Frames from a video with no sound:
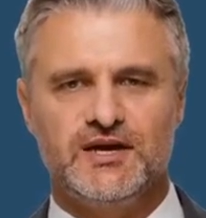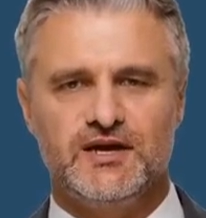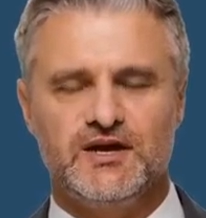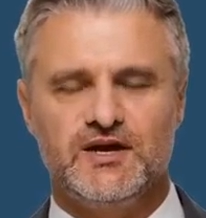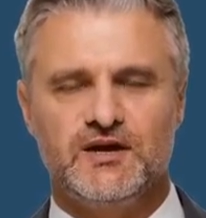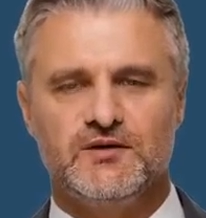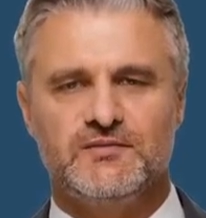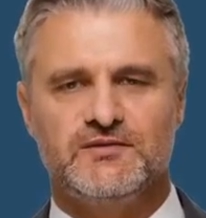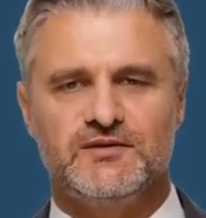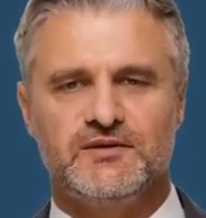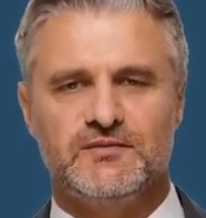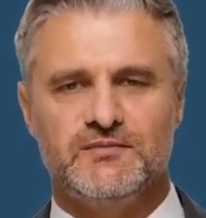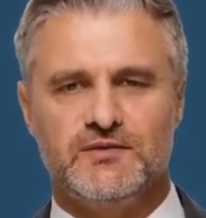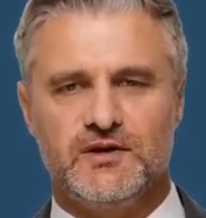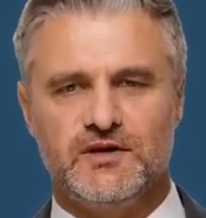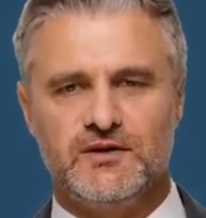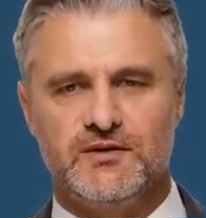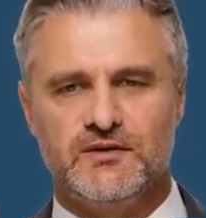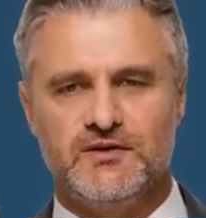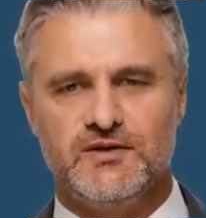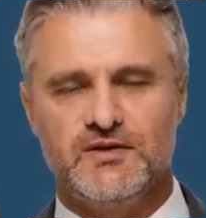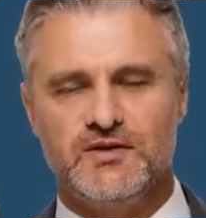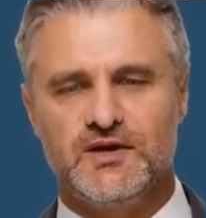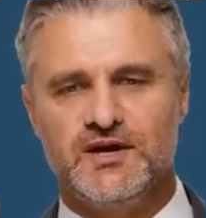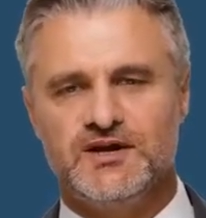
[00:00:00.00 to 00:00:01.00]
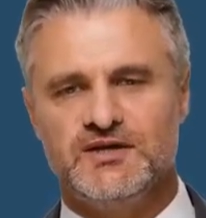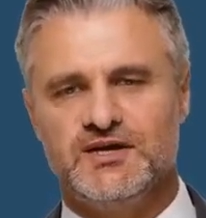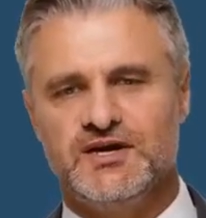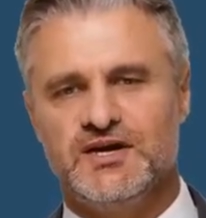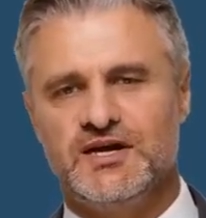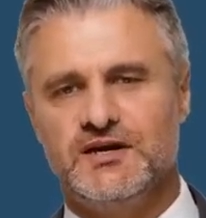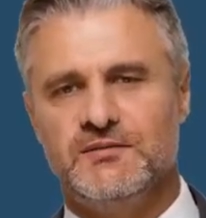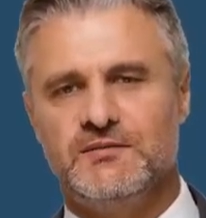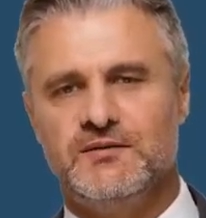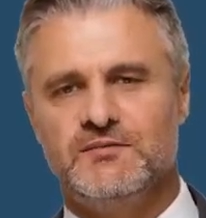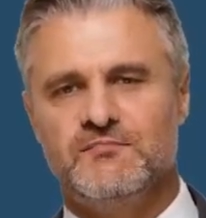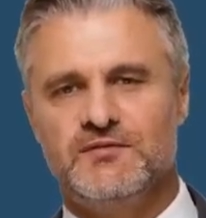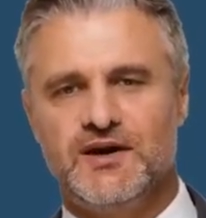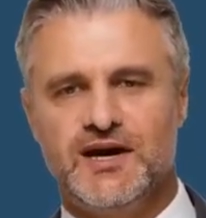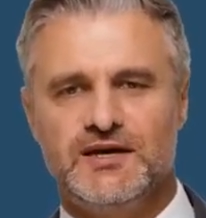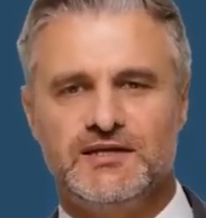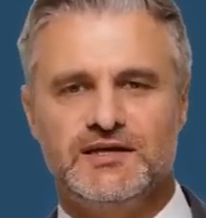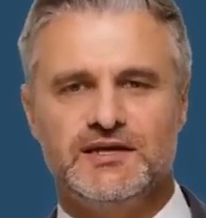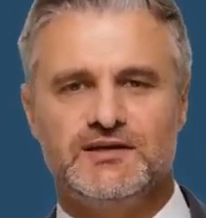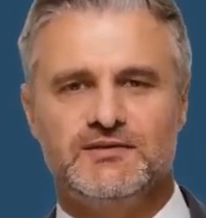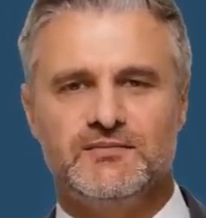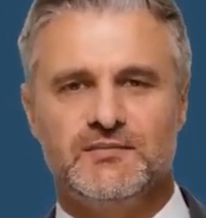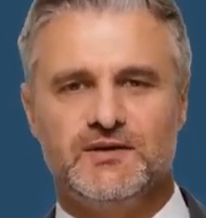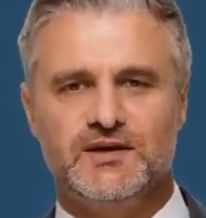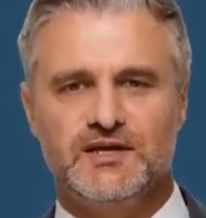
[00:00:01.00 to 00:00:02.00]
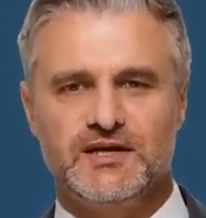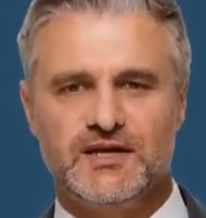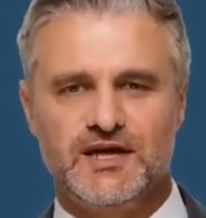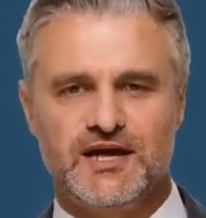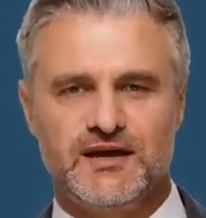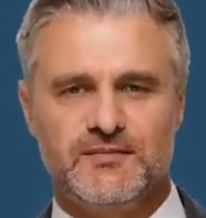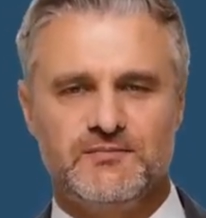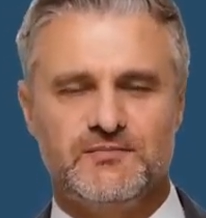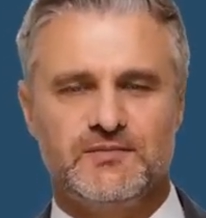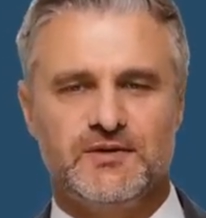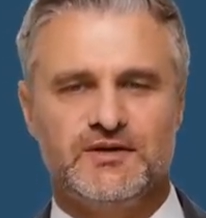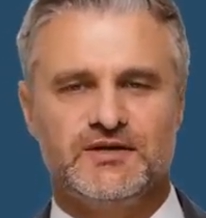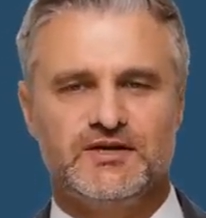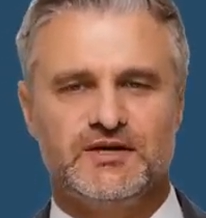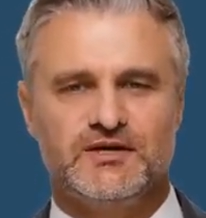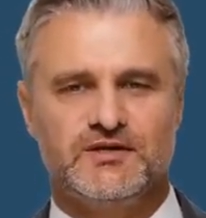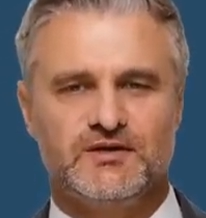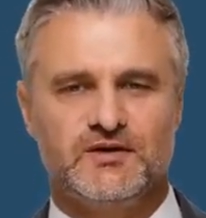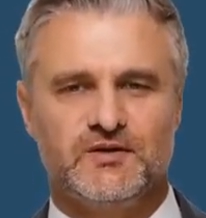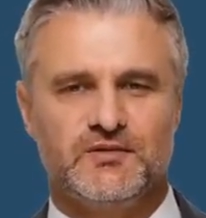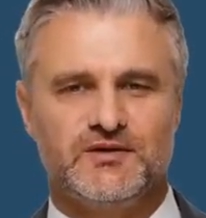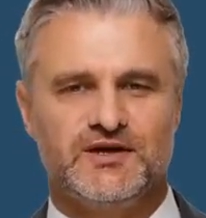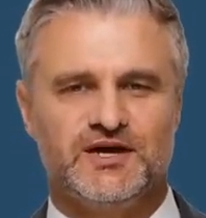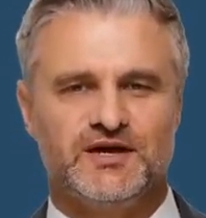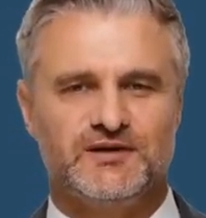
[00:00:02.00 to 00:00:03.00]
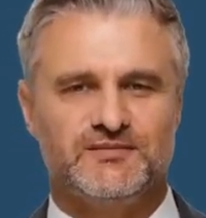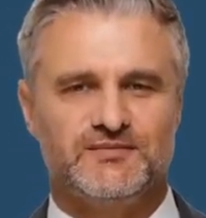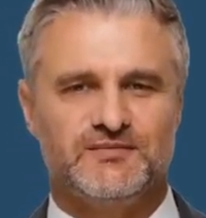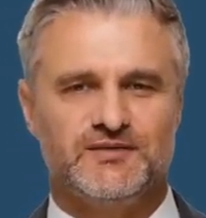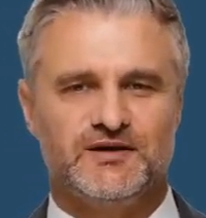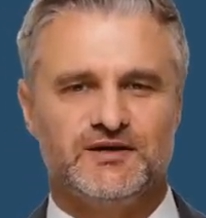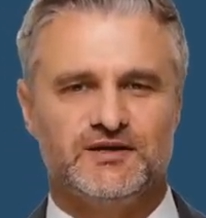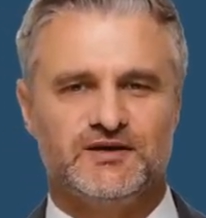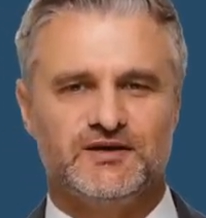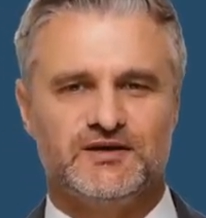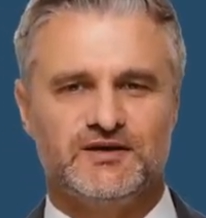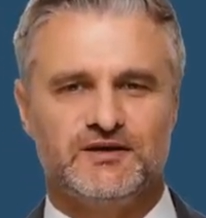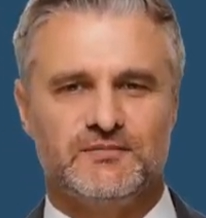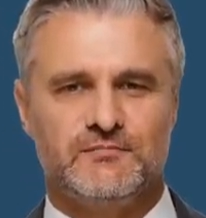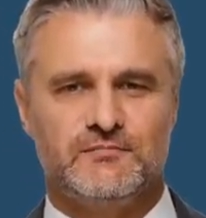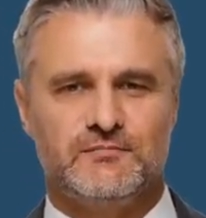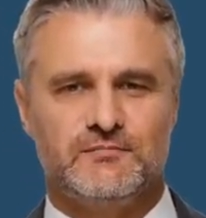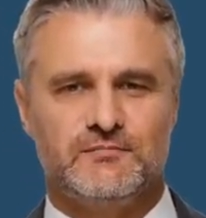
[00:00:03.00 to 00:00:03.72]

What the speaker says: helps build trust and can mitigate potential conflicts.